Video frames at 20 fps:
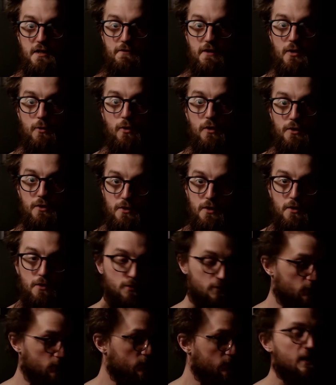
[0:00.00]
anyone
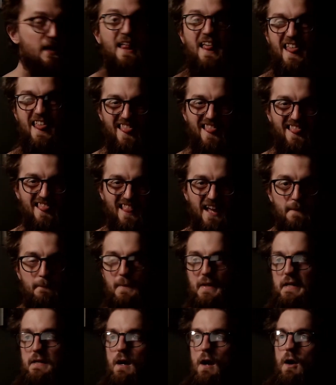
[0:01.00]
knew, let
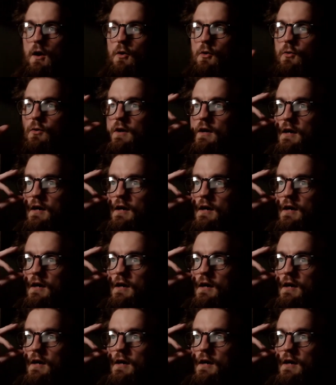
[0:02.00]
me know.